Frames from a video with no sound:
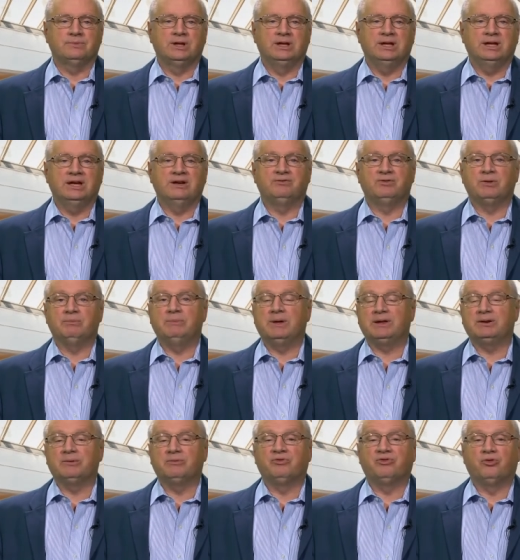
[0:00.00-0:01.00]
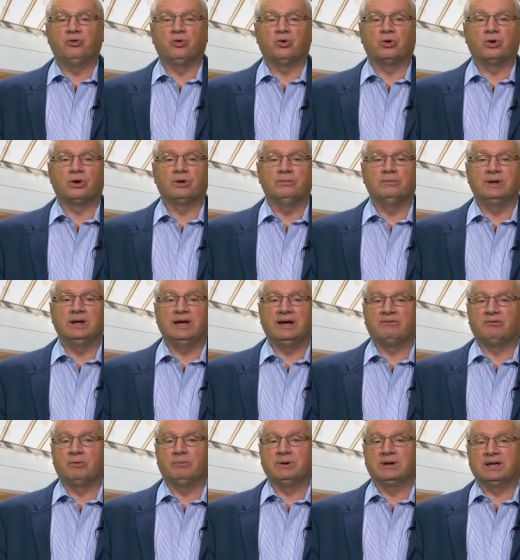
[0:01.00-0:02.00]
If the metaphor
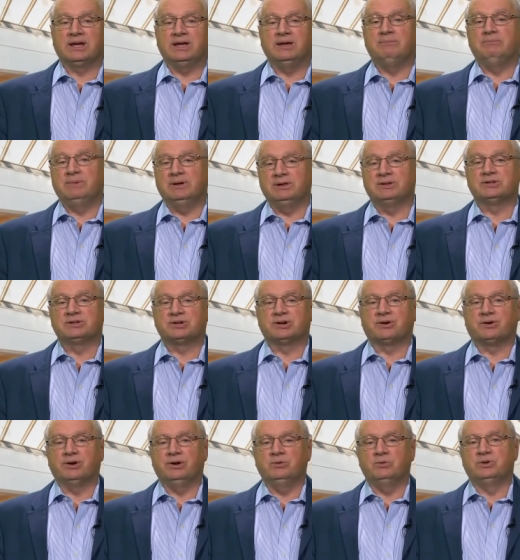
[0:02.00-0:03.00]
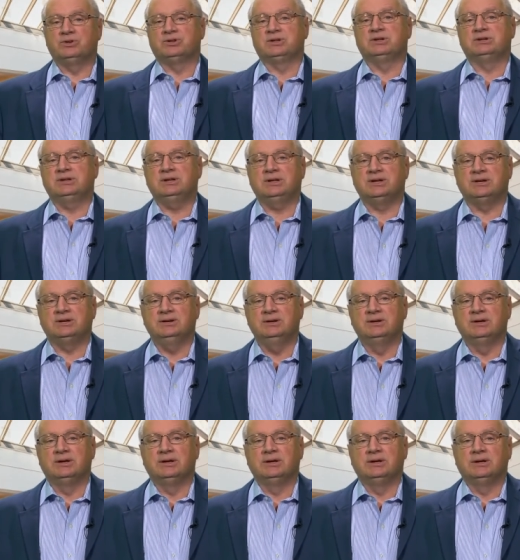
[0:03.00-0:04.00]
ever became military, which it did,
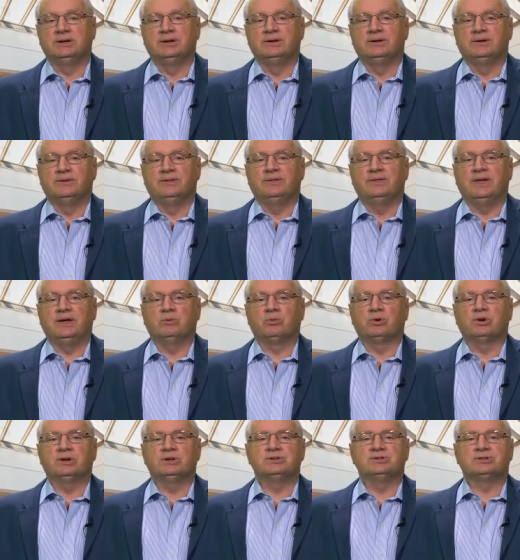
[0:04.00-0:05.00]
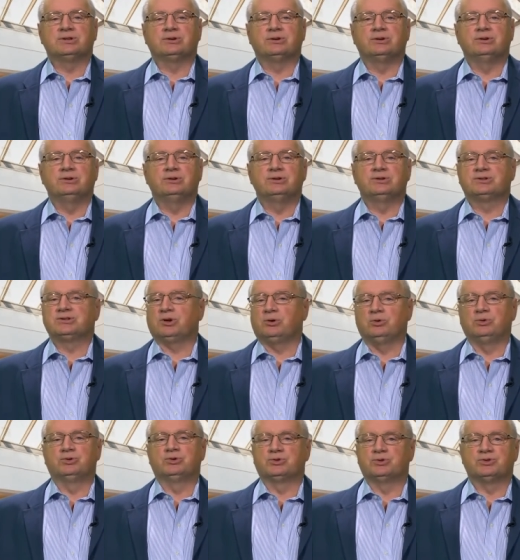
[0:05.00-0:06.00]
they were considered
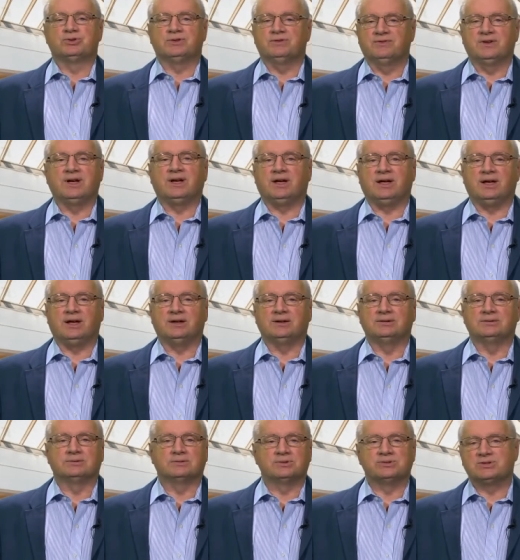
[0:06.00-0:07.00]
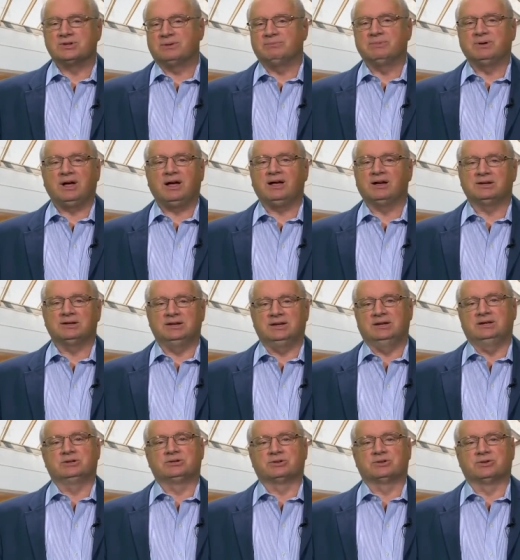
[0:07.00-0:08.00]
soldiers of God, or some
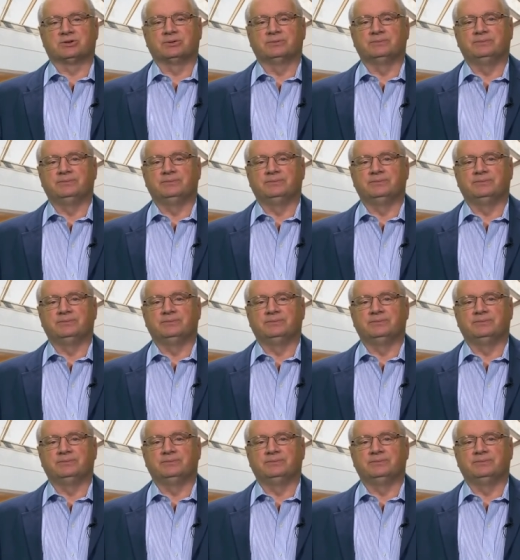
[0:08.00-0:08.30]
cognate term.